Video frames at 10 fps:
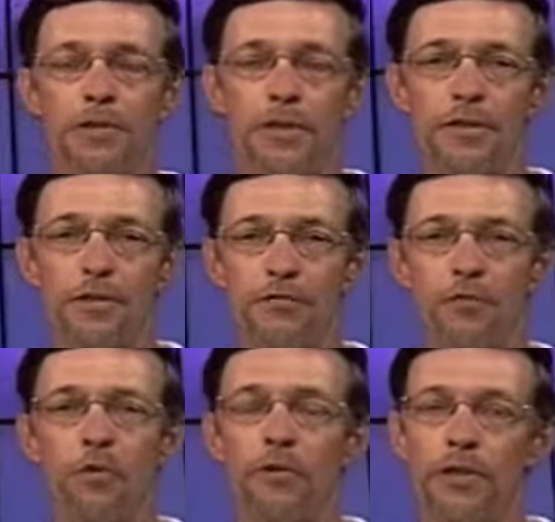stations
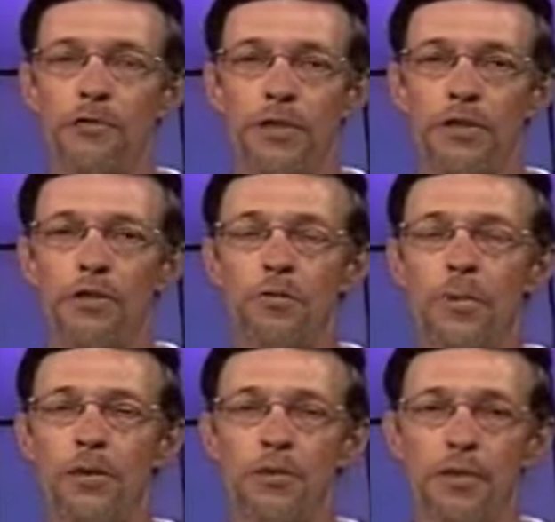for recreational
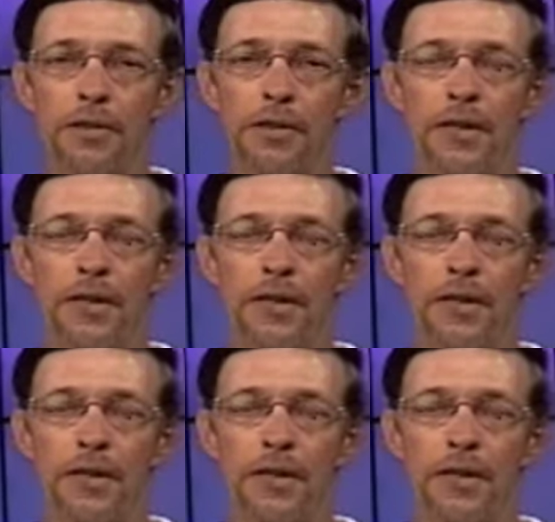boats in the